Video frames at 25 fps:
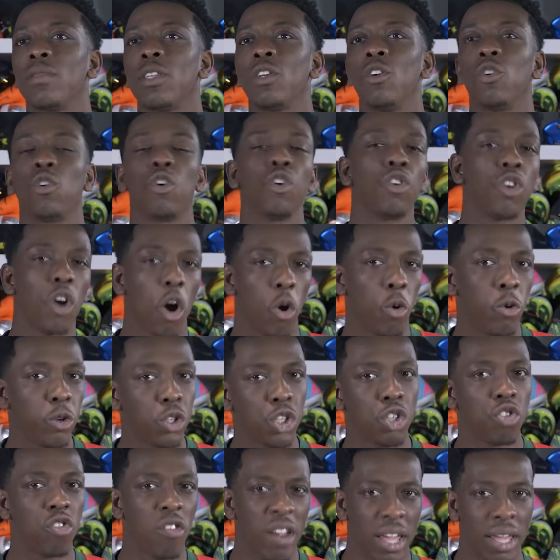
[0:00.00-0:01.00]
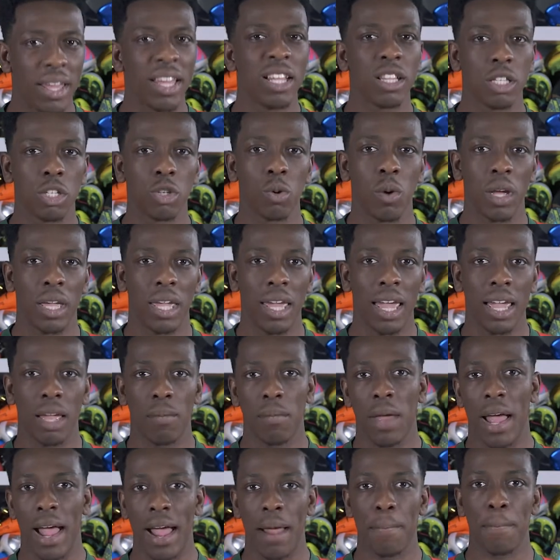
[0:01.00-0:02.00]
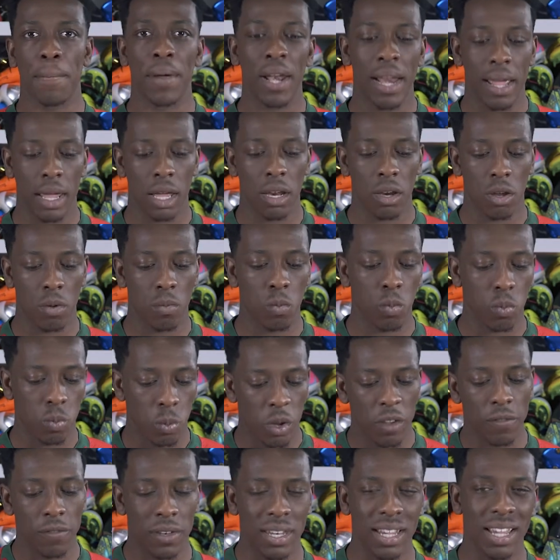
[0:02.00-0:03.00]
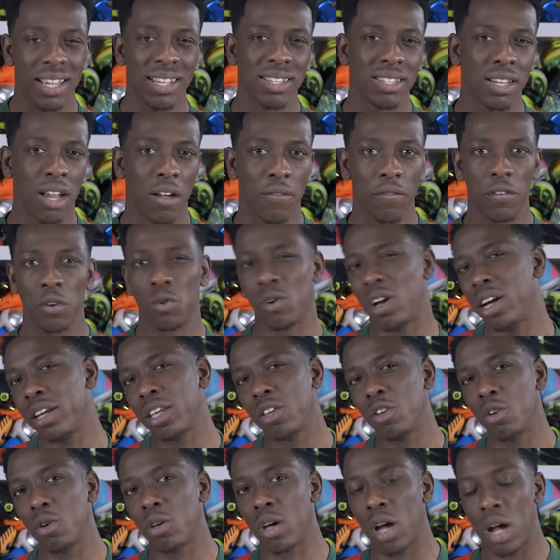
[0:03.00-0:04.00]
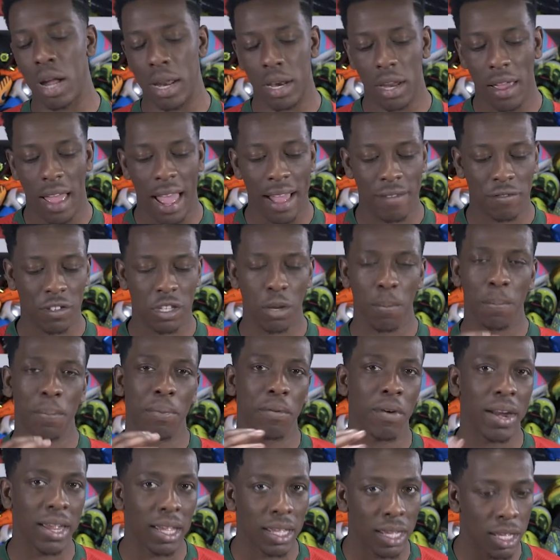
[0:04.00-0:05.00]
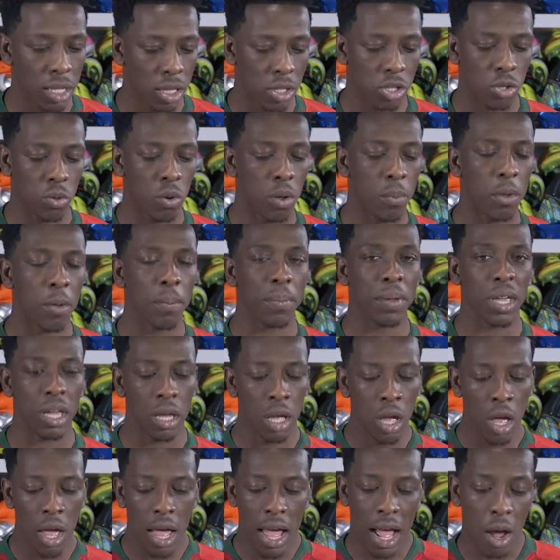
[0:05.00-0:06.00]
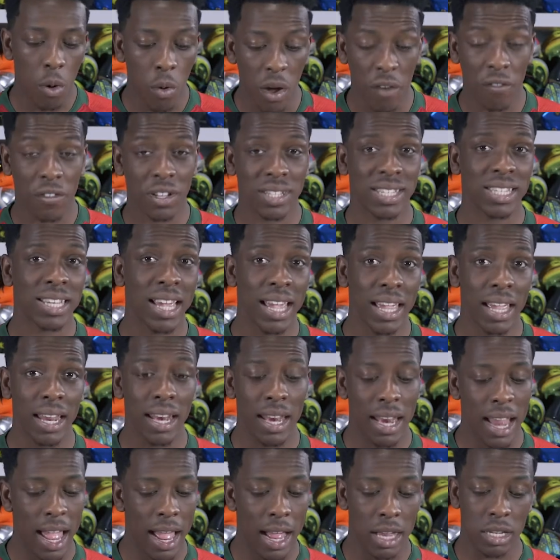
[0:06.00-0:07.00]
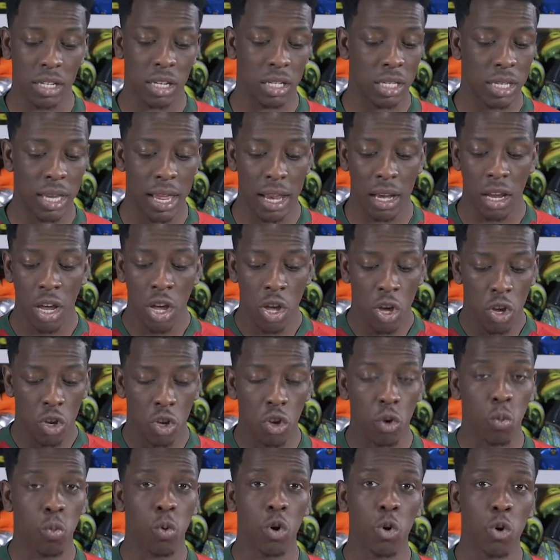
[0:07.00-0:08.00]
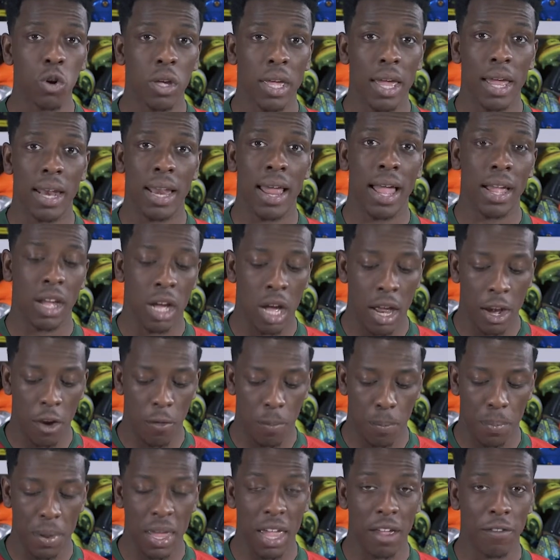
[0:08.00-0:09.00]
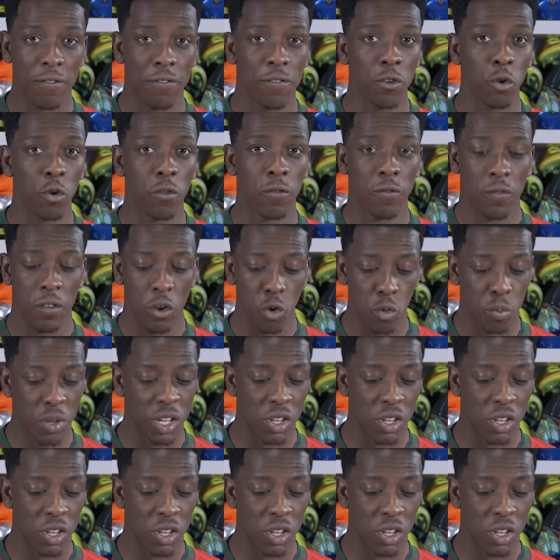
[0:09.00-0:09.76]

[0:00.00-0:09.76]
you could go straight into a game and play in them. With these, I feel like you kind of have to break into them a bit. However, saying that, as I said, you will get that kind of barefoot feel